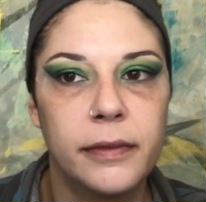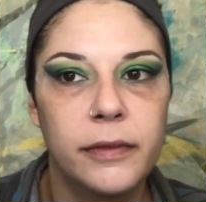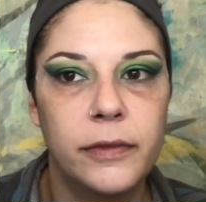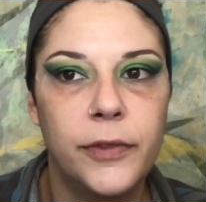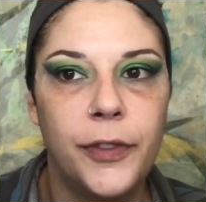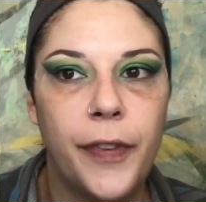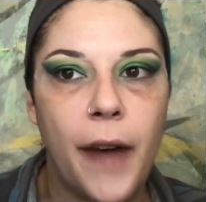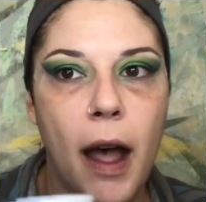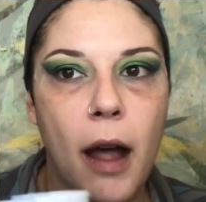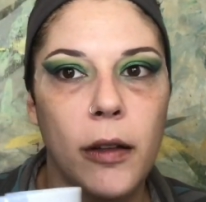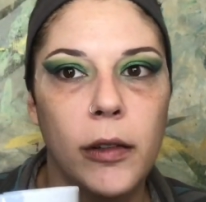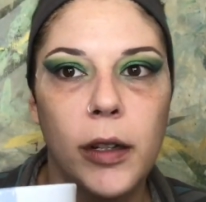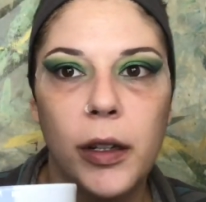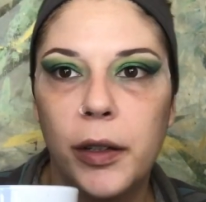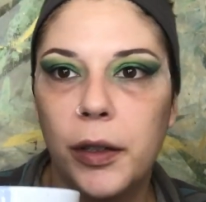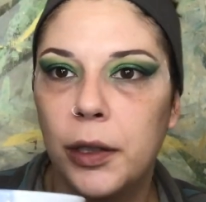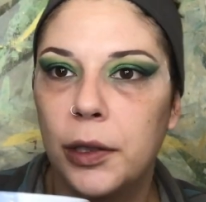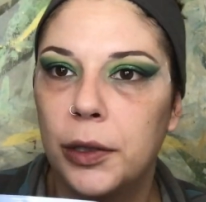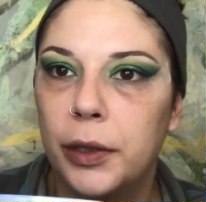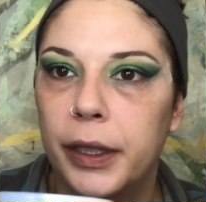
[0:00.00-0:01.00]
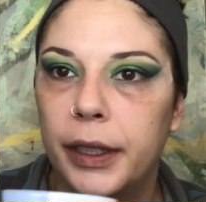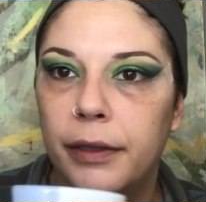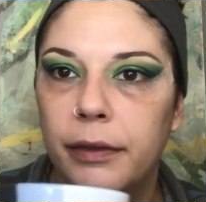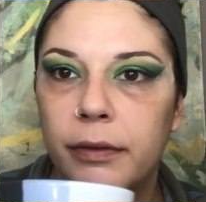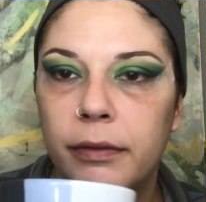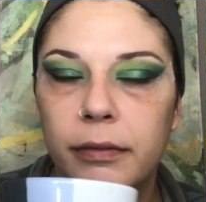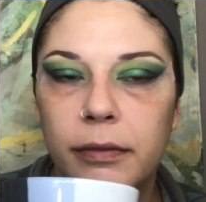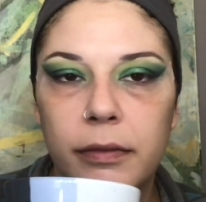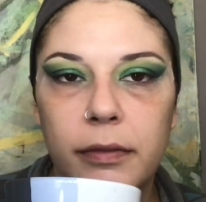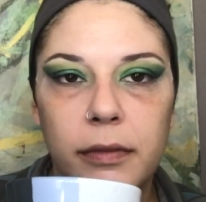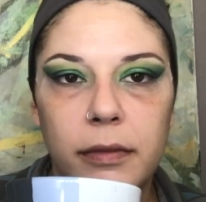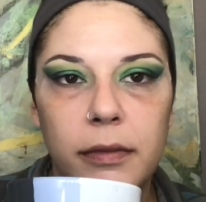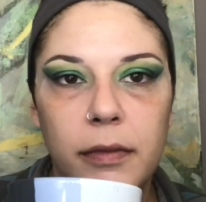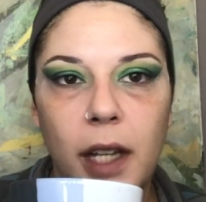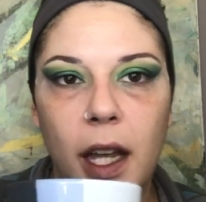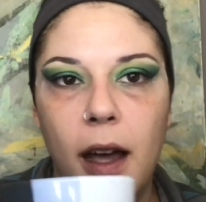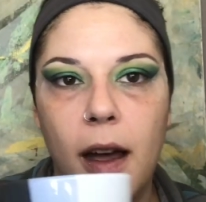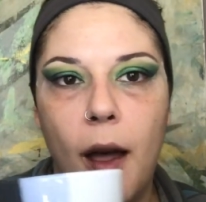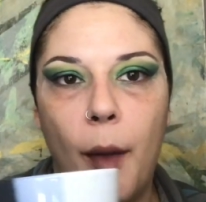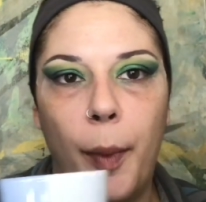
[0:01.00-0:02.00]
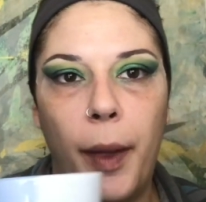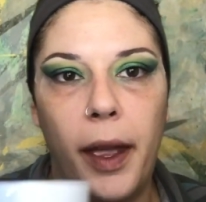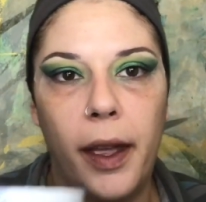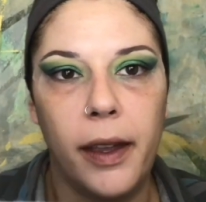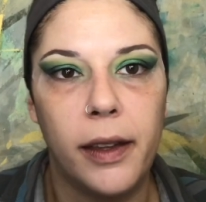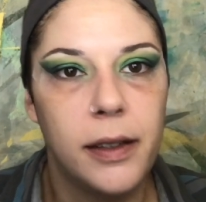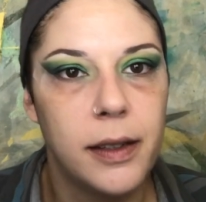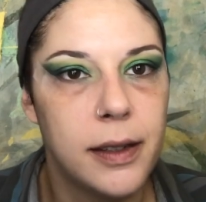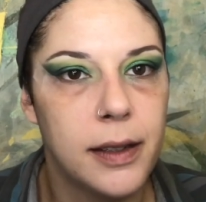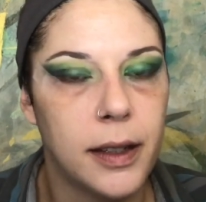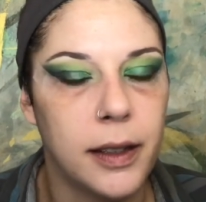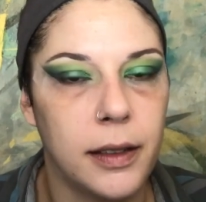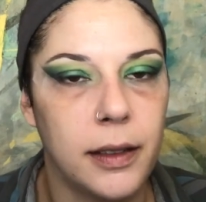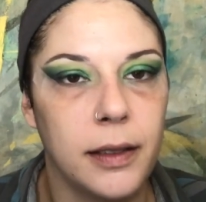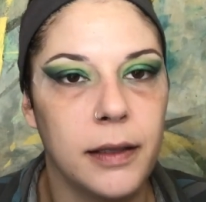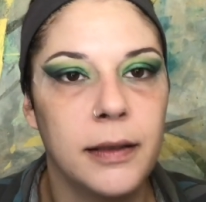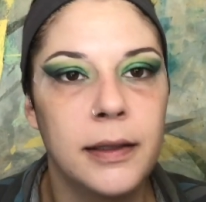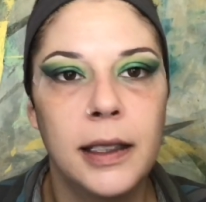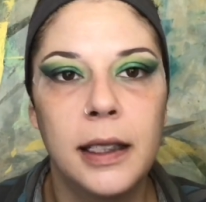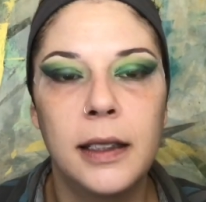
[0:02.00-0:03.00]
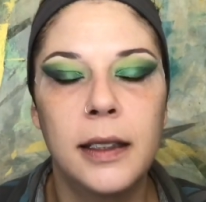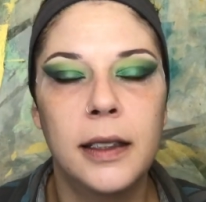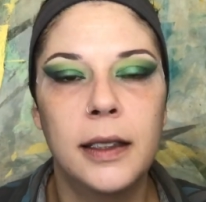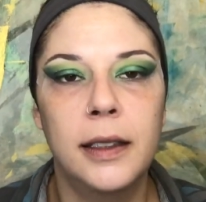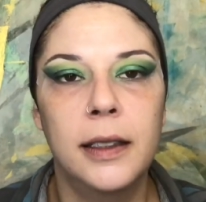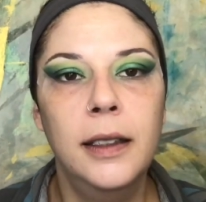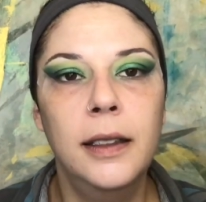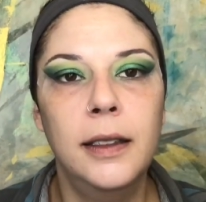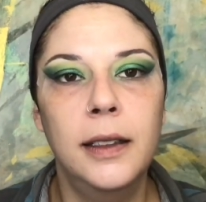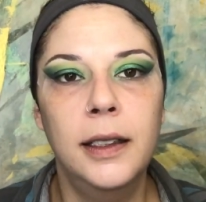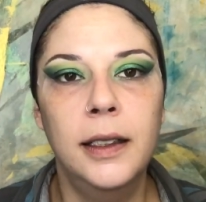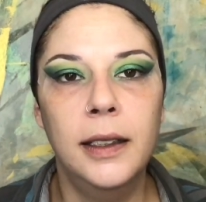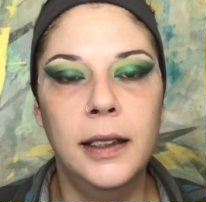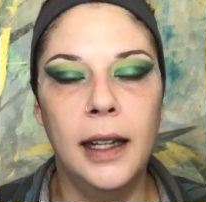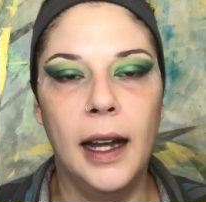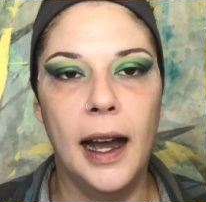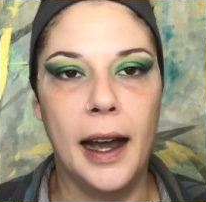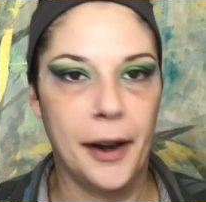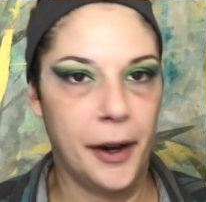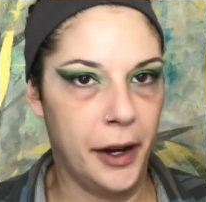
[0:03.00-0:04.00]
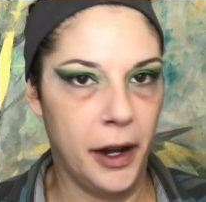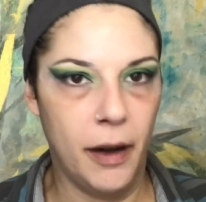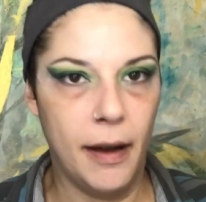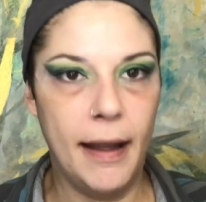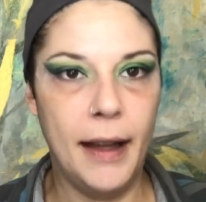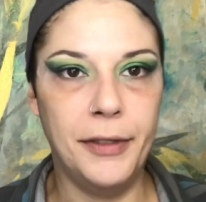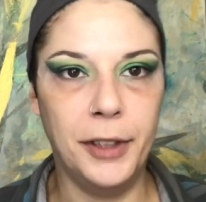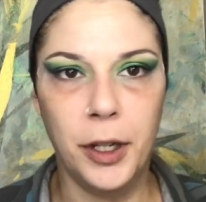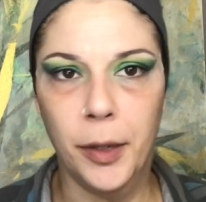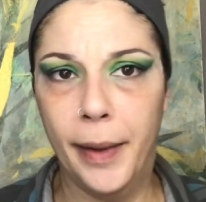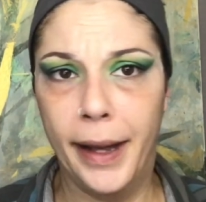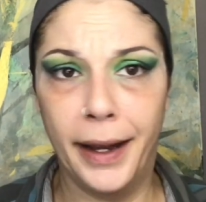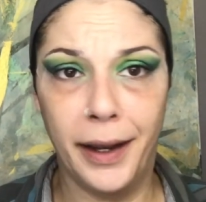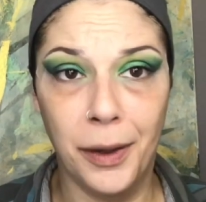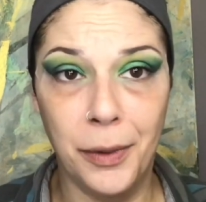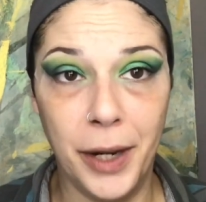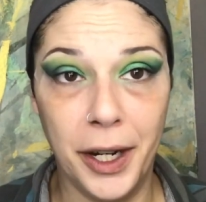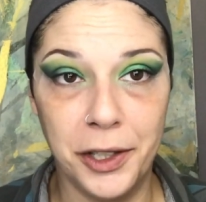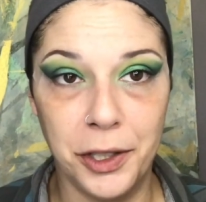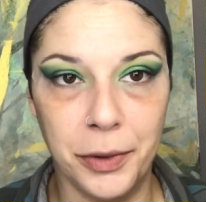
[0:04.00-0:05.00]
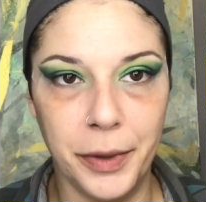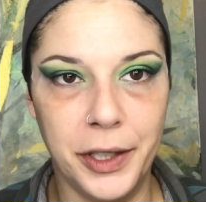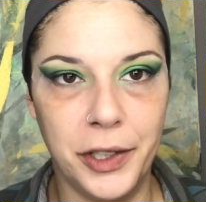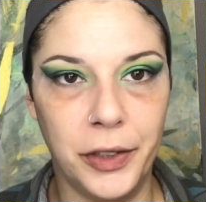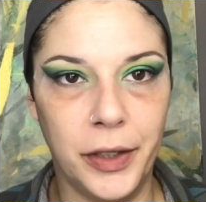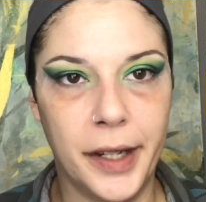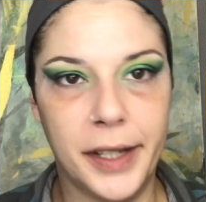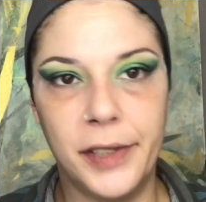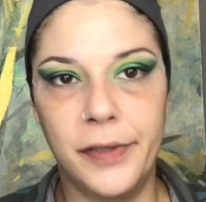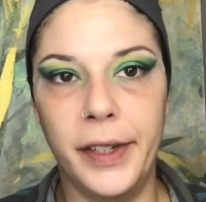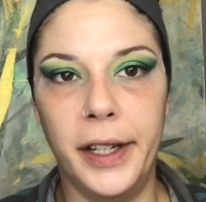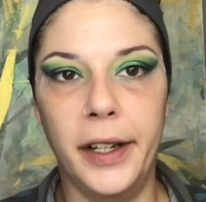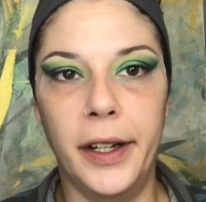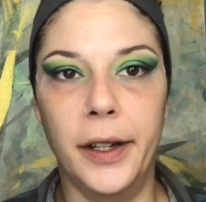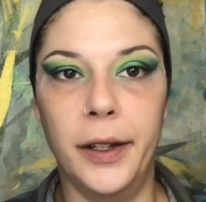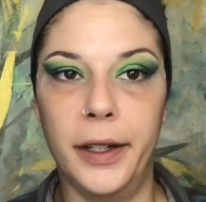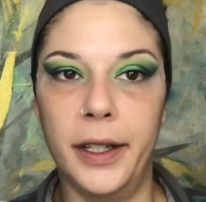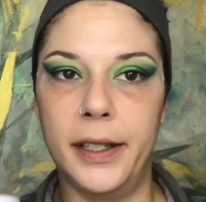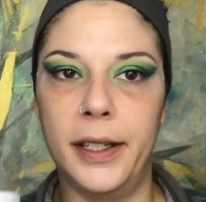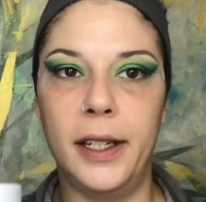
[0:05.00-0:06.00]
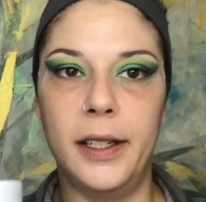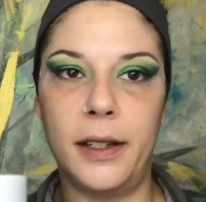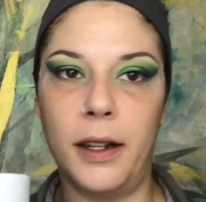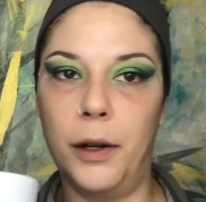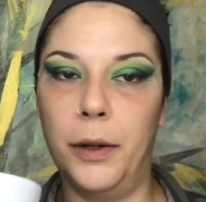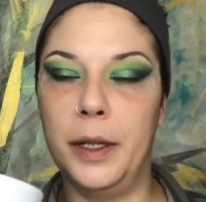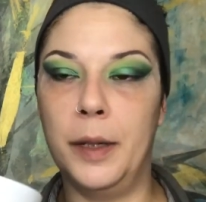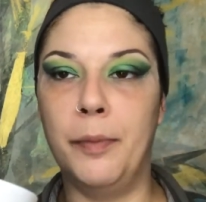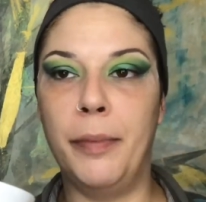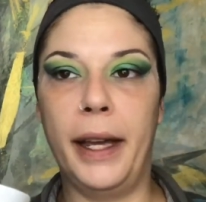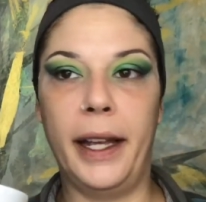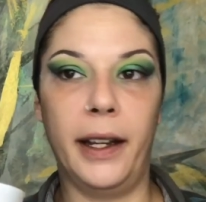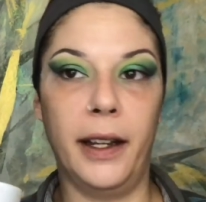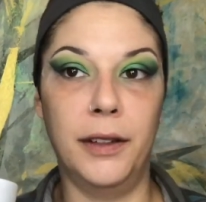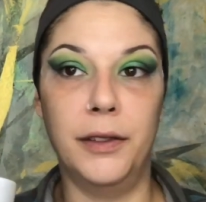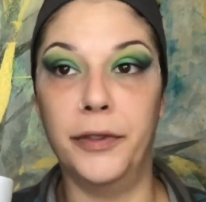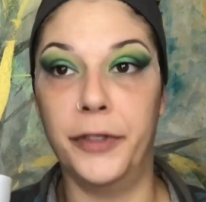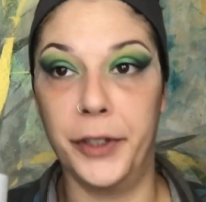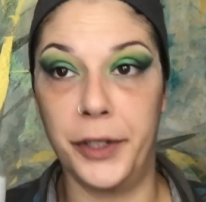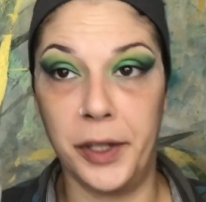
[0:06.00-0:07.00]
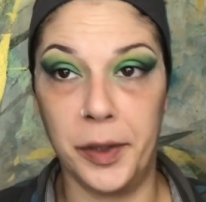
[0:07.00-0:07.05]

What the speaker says: follow and comment, and I don't know. I'll have to go back and watch a Rich Lux video because he's always begging for